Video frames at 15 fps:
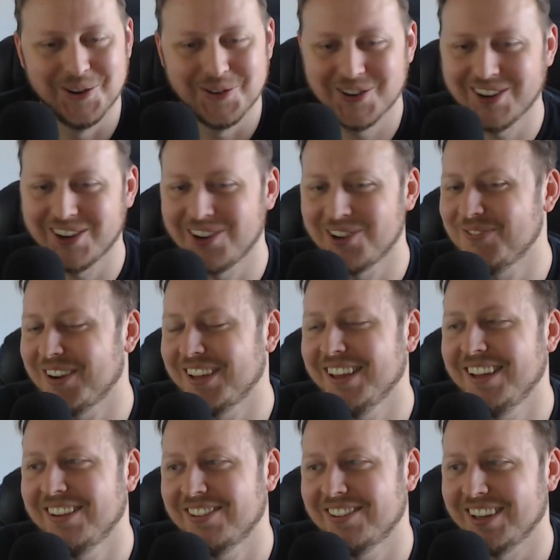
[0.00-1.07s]
on my
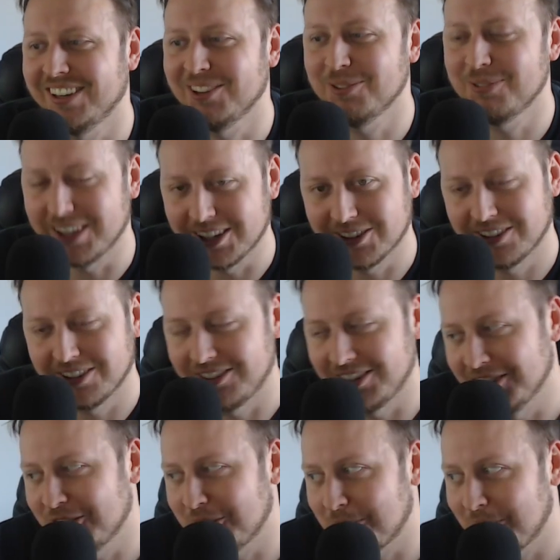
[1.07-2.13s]
list, and it'll be interesting
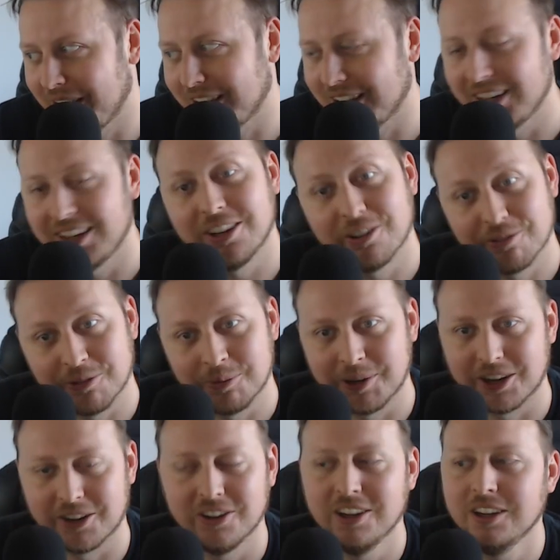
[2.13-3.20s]
to look back a year from
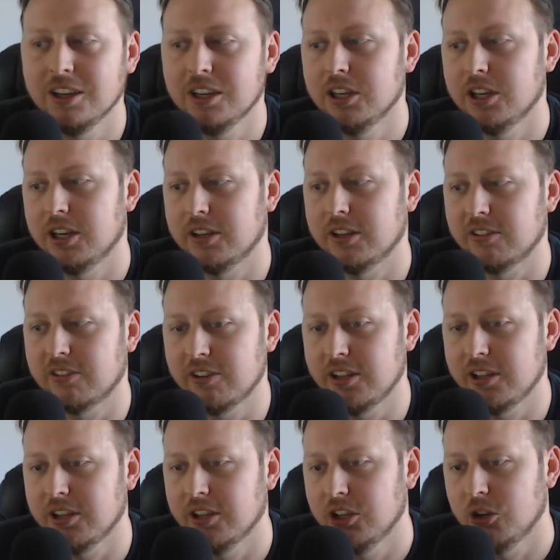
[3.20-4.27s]
now and
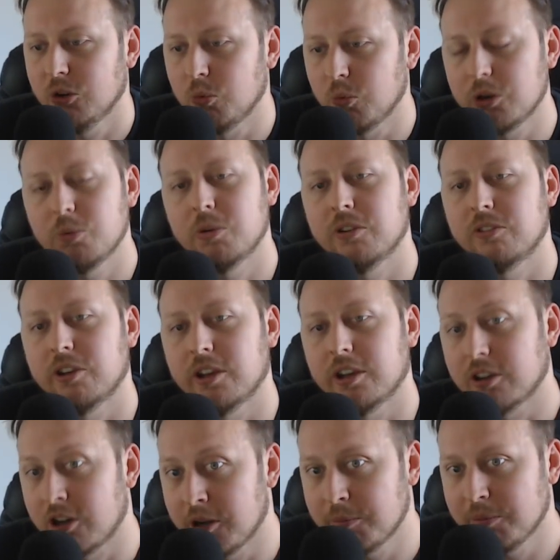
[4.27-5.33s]
see what it was I
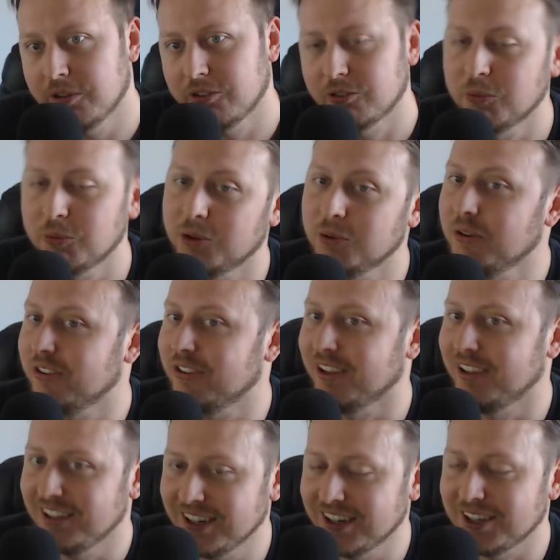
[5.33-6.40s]
accomplished, what it was
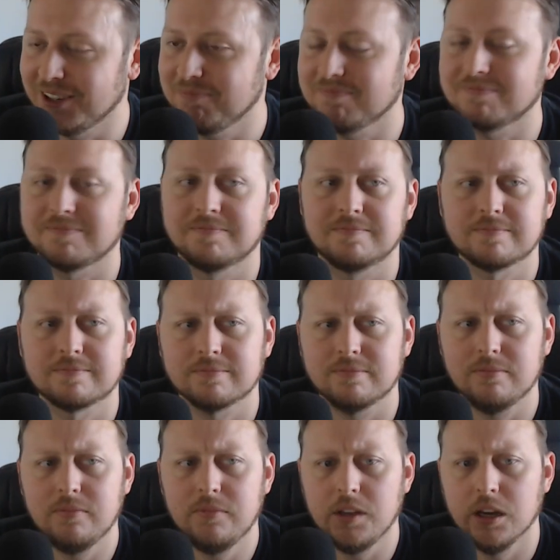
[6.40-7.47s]
I didn't,
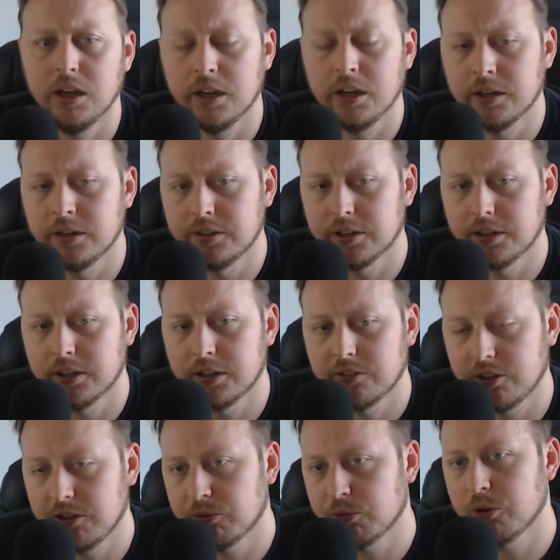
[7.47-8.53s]
and uh,
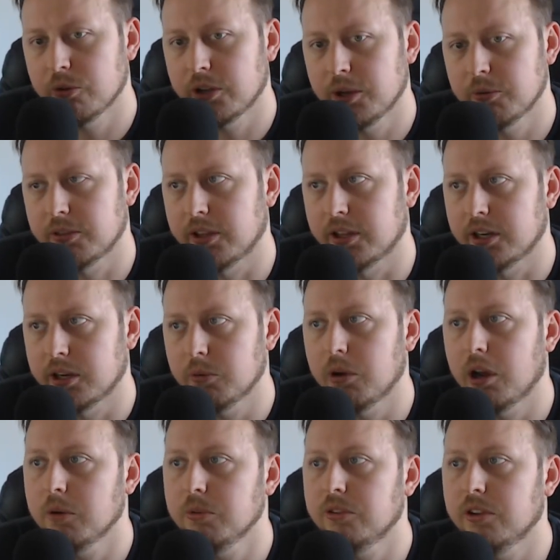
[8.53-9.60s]
see if we're okay with that. And
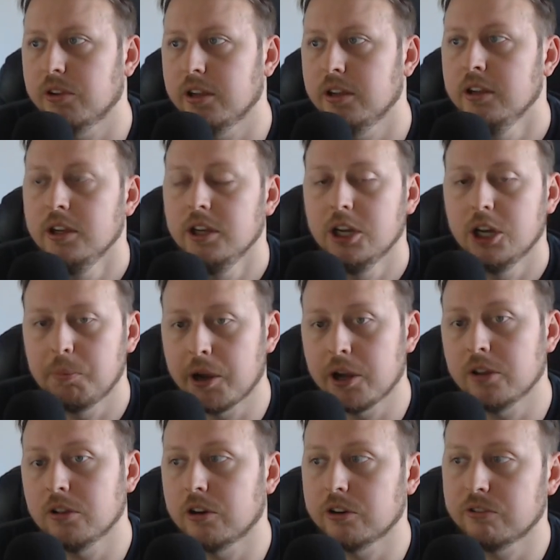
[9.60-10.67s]
I, I would say, by
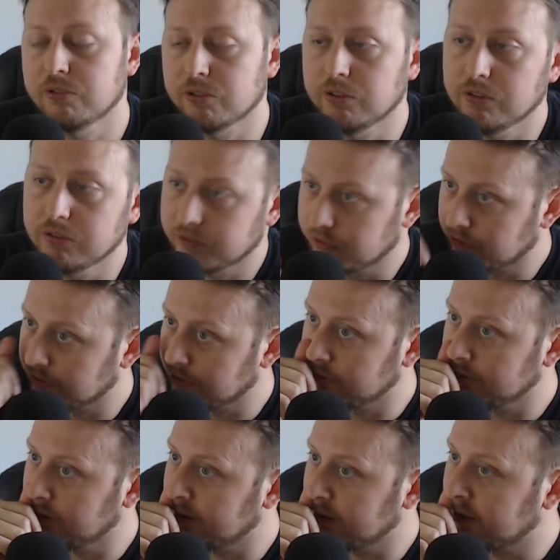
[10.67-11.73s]
and large, for for
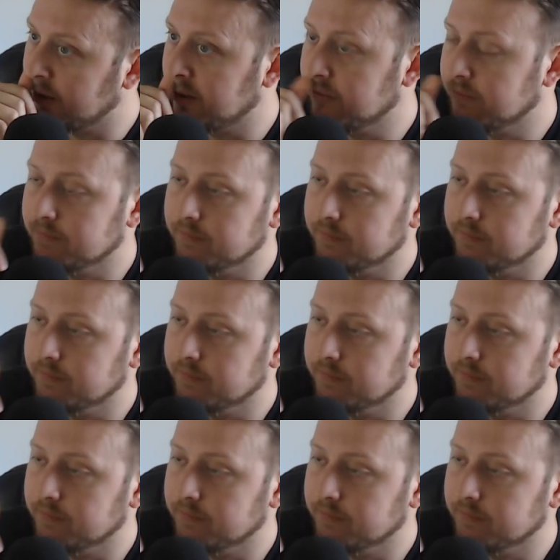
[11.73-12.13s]
the